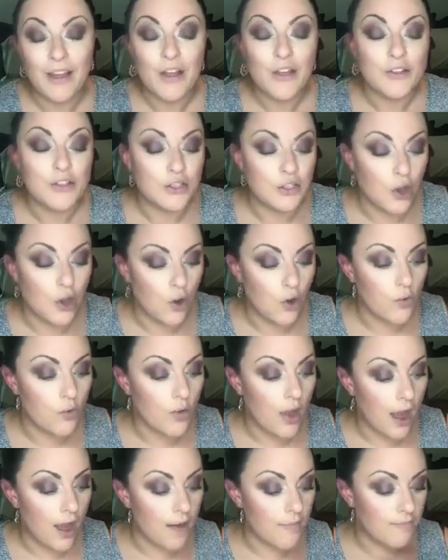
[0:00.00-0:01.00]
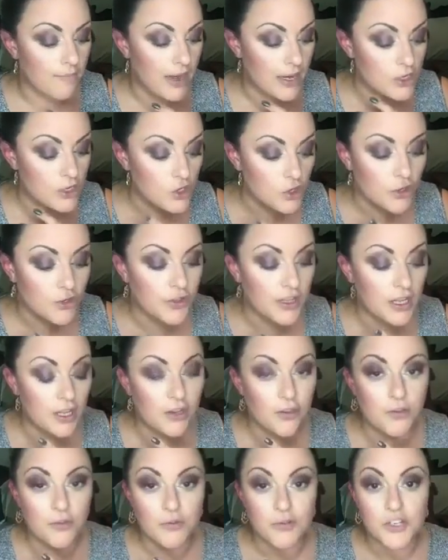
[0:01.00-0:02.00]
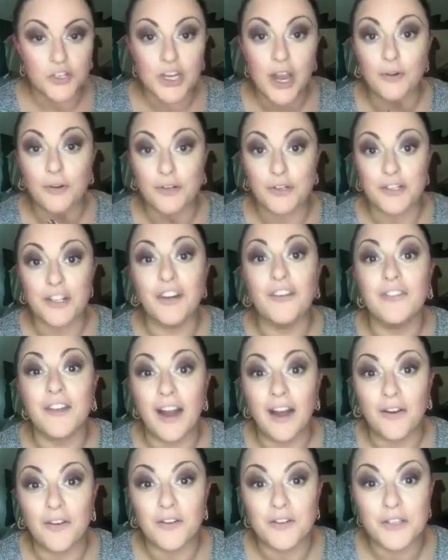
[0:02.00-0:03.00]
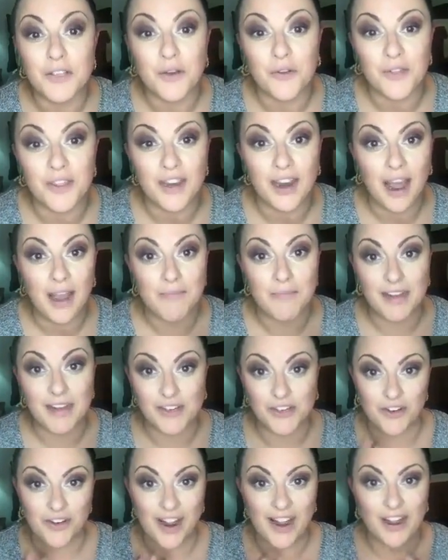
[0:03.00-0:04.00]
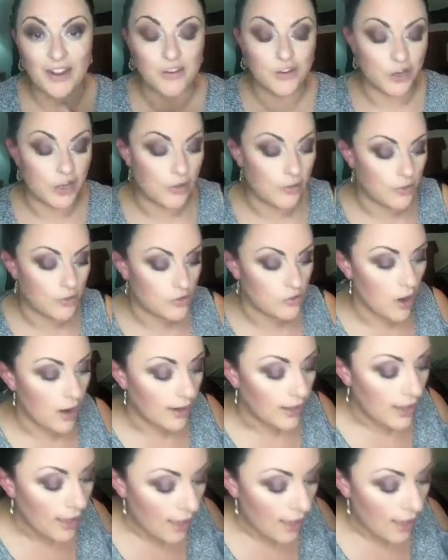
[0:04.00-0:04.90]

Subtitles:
So make sure that you shout yourself out so that I make sure I enter you in the drawing.